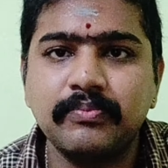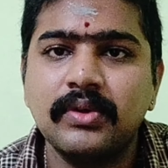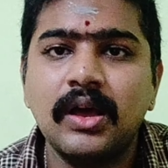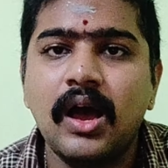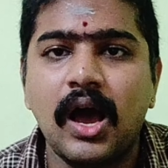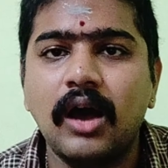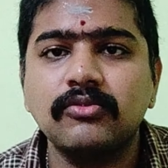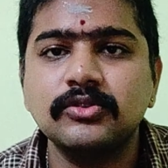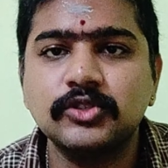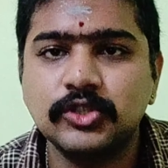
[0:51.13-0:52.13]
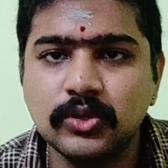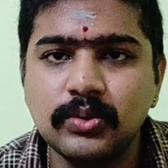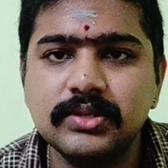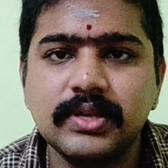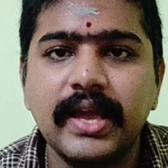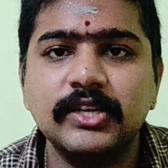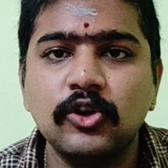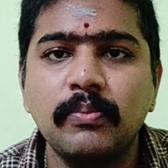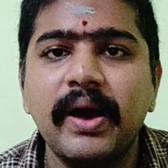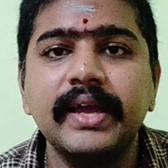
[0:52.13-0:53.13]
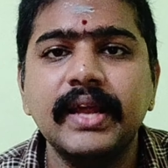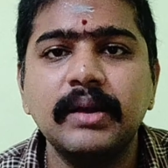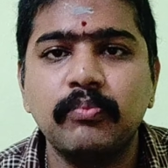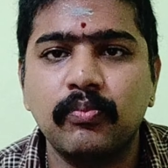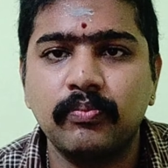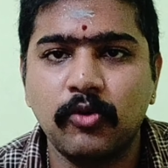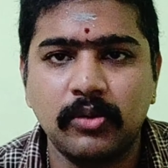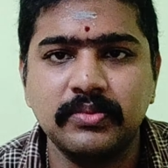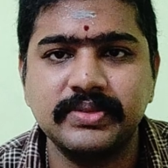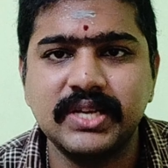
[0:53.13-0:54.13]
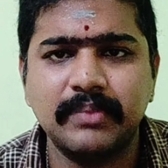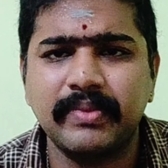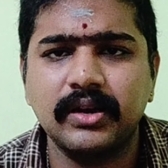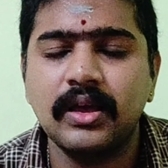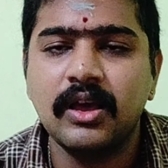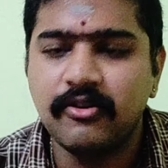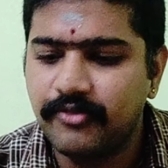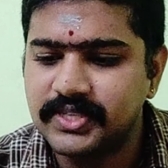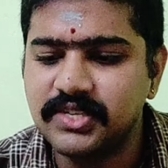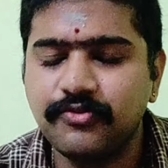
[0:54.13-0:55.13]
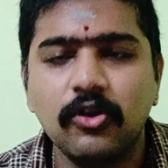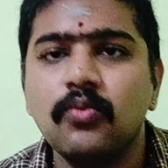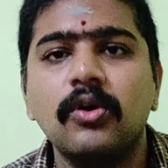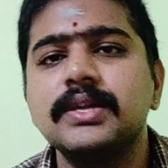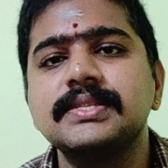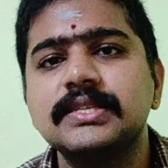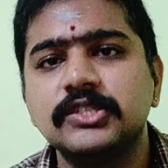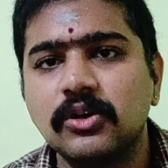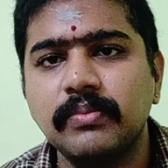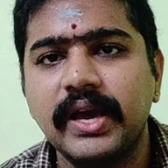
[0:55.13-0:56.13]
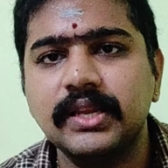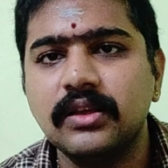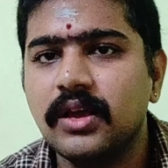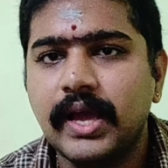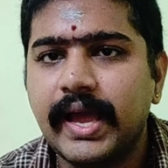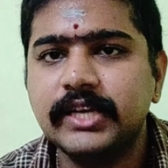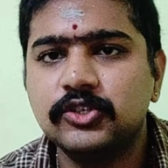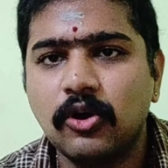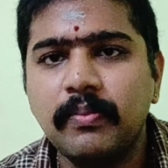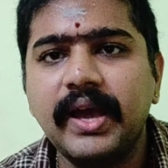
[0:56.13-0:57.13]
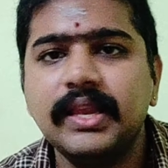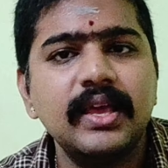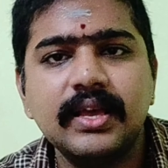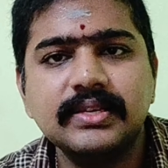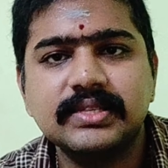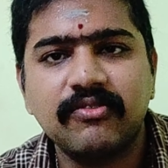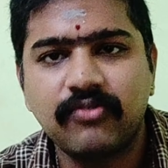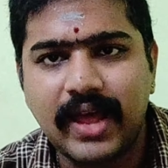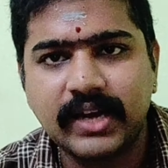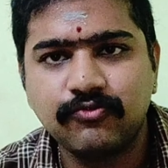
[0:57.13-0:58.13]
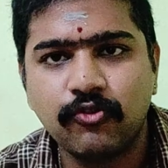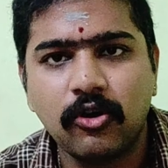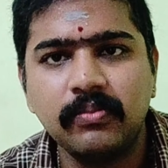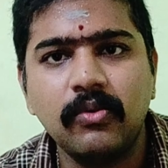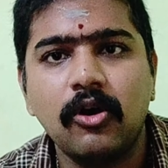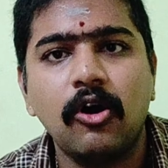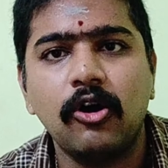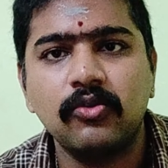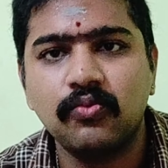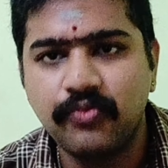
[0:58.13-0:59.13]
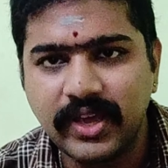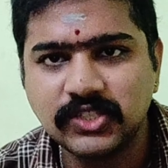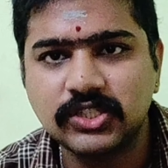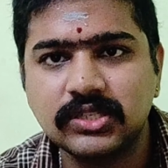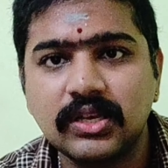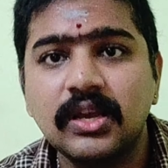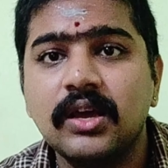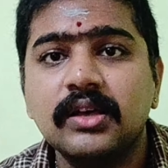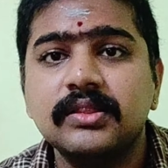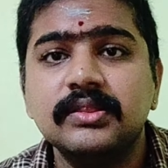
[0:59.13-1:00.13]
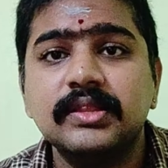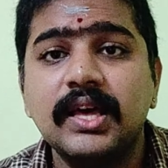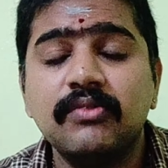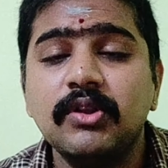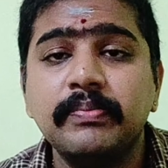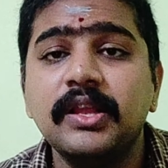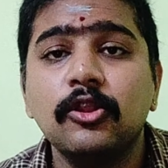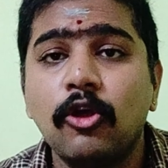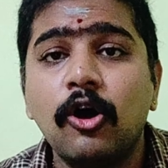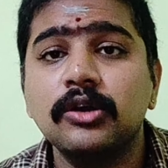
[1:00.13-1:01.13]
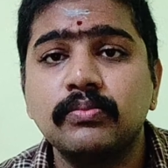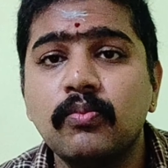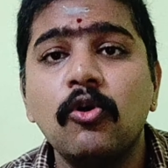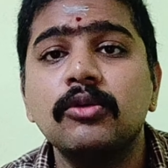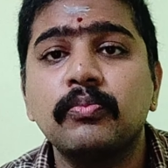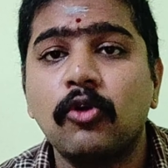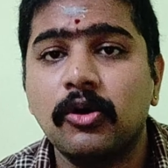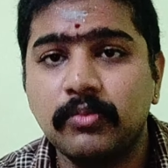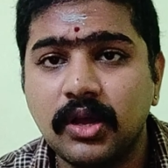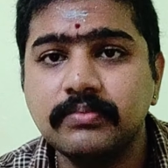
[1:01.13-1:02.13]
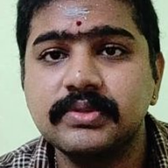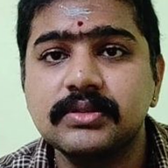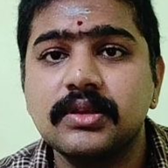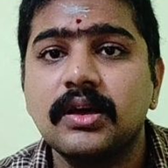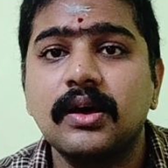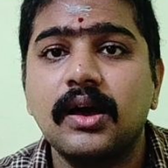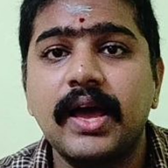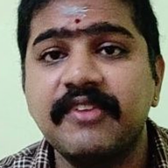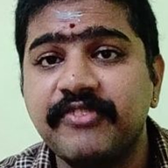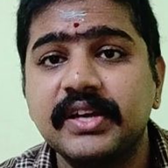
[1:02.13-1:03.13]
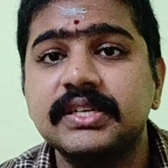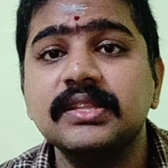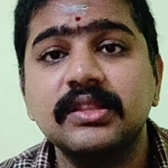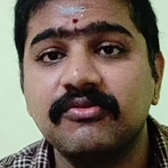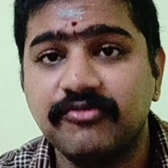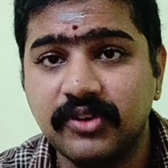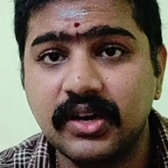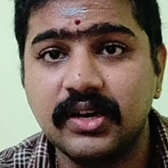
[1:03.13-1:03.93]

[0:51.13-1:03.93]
how to choose a domain and problem statement. First of all, what is a domain? A domain is the platform on which there will be lot more problems affecting the world,